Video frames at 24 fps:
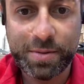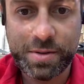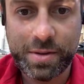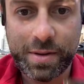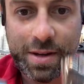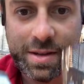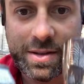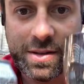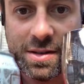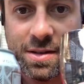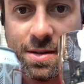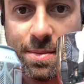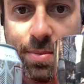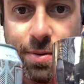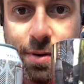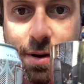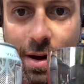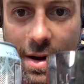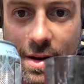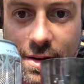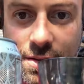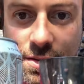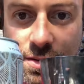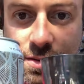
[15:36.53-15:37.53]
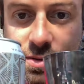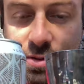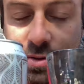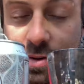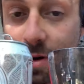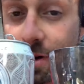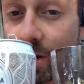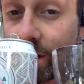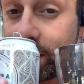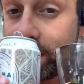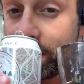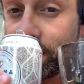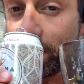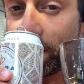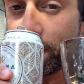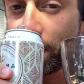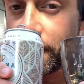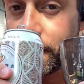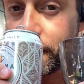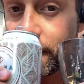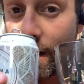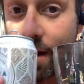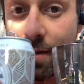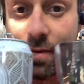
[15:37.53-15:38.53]
So that's a surprise drink.
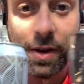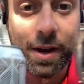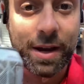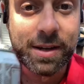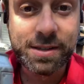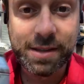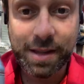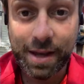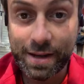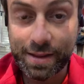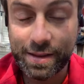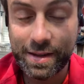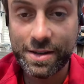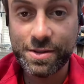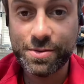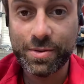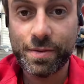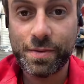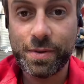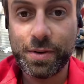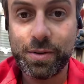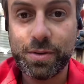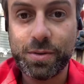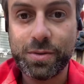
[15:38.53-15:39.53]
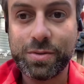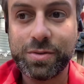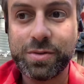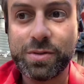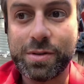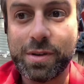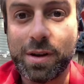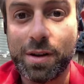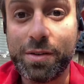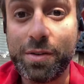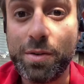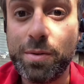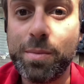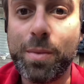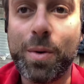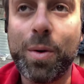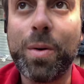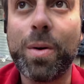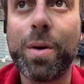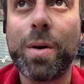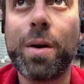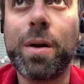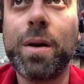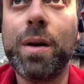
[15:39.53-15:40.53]
If you guys like these reviews, I'll do
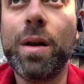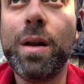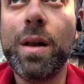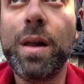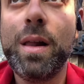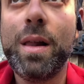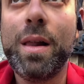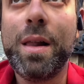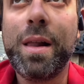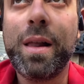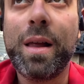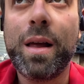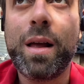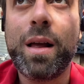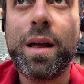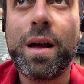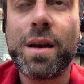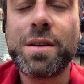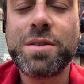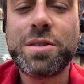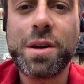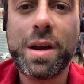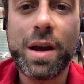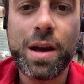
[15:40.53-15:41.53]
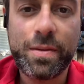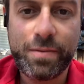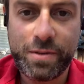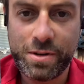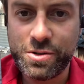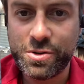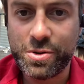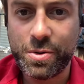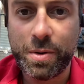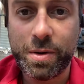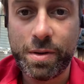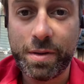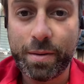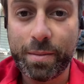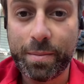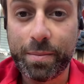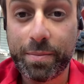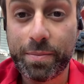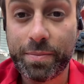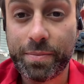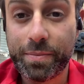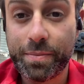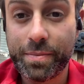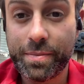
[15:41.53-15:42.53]
more. I actually kind of enjoy them
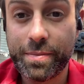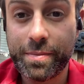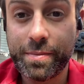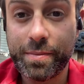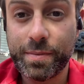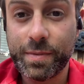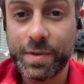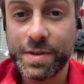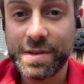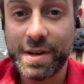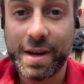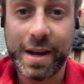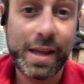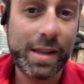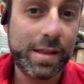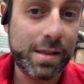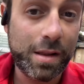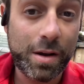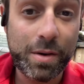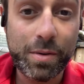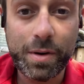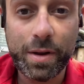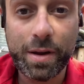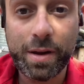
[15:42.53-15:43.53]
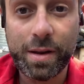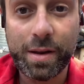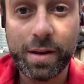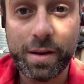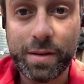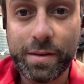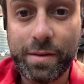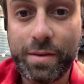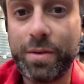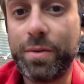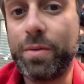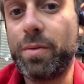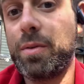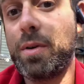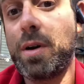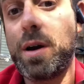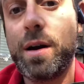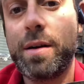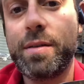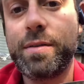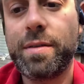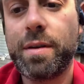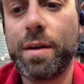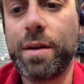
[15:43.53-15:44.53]
because I get loaded and do
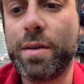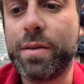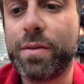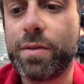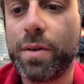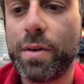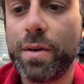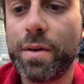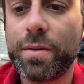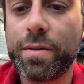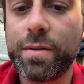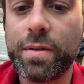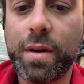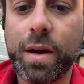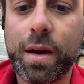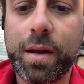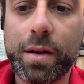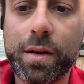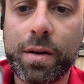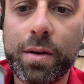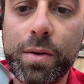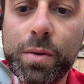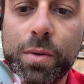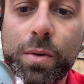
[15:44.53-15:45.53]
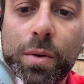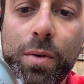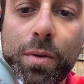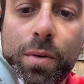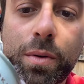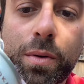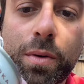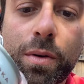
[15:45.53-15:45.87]
content, so it's kind of cool.